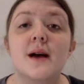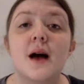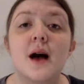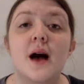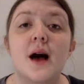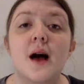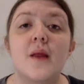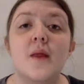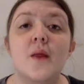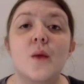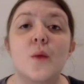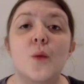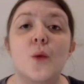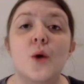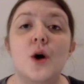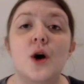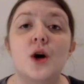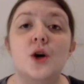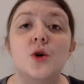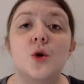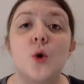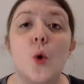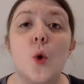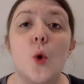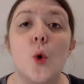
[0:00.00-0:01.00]
and the
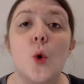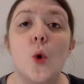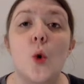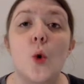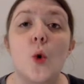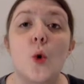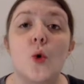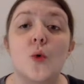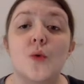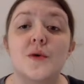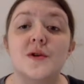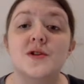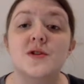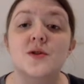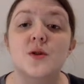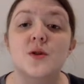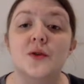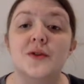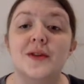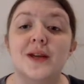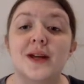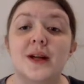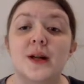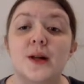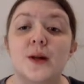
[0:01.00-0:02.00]
word or is not
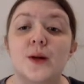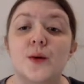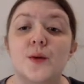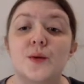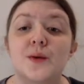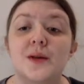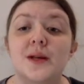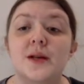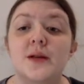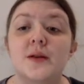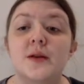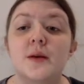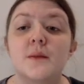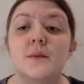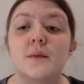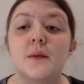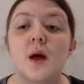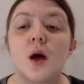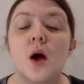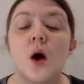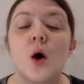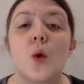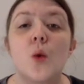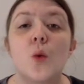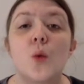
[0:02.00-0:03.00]
included,
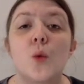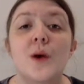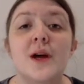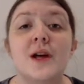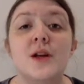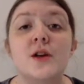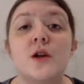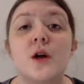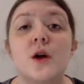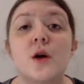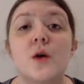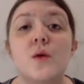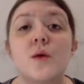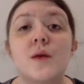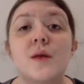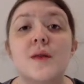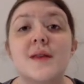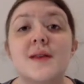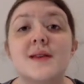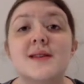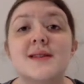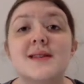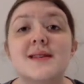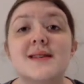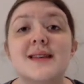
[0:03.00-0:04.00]
we know that
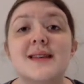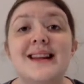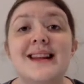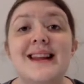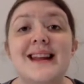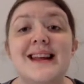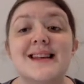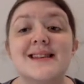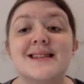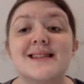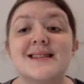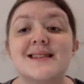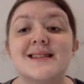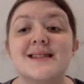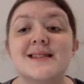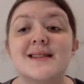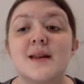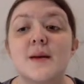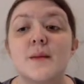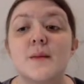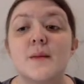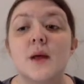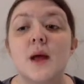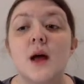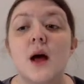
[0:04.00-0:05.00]
this is a list,
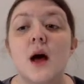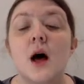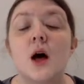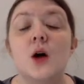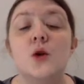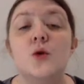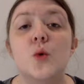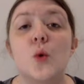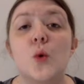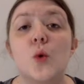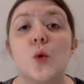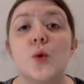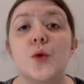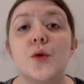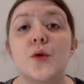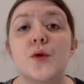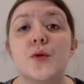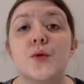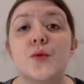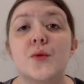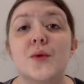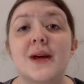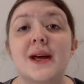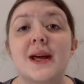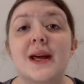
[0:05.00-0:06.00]
and all
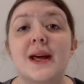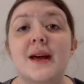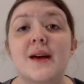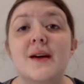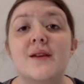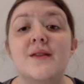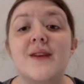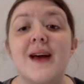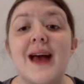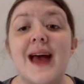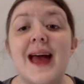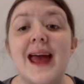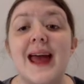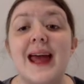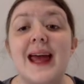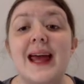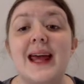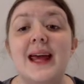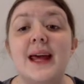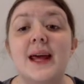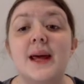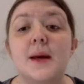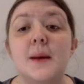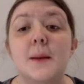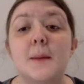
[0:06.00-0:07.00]
3 of
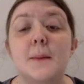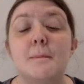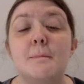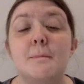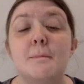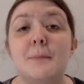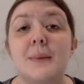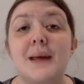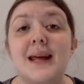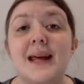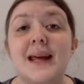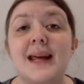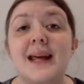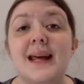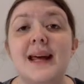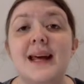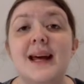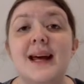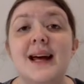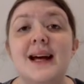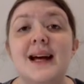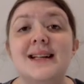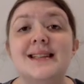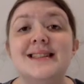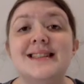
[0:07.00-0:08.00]
A, B
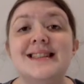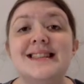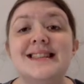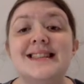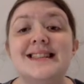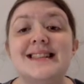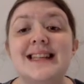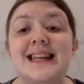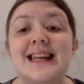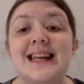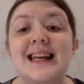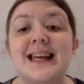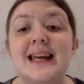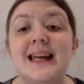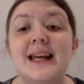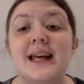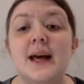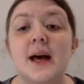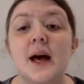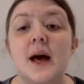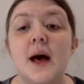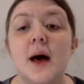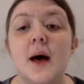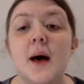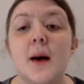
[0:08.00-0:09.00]
and C
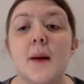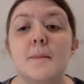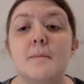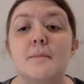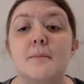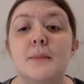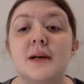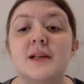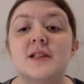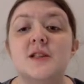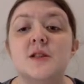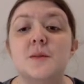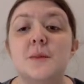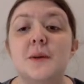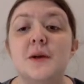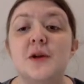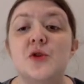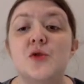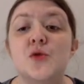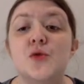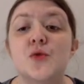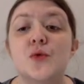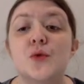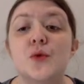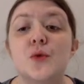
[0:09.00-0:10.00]
must be
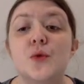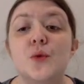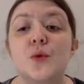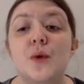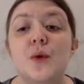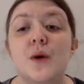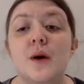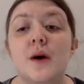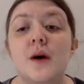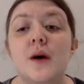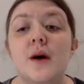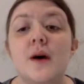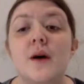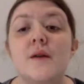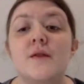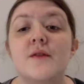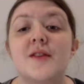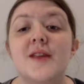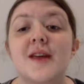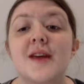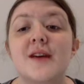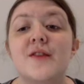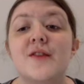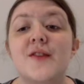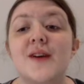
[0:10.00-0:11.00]
true for
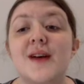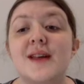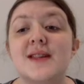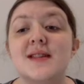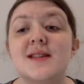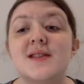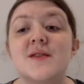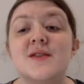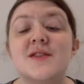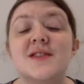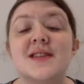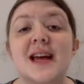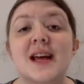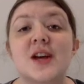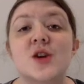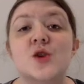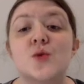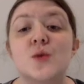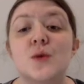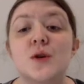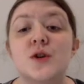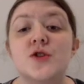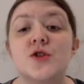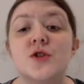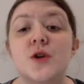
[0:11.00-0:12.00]
the offence of sexual
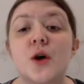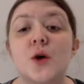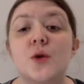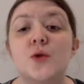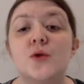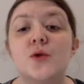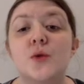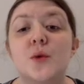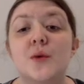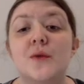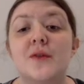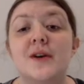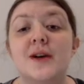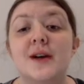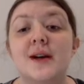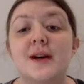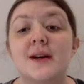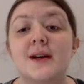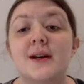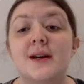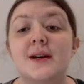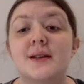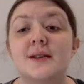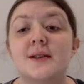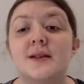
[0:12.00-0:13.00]
assault to have
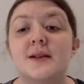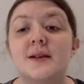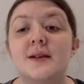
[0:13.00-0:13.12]
occurred.